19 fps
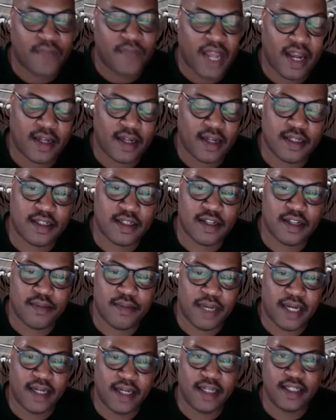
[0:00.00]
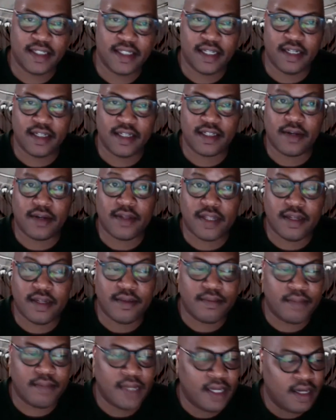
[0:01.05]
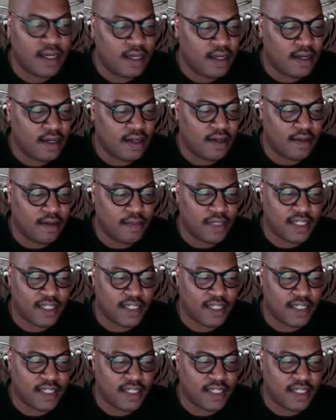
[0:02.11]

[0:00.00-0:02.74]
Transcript: access their bodies and assault them. Um, this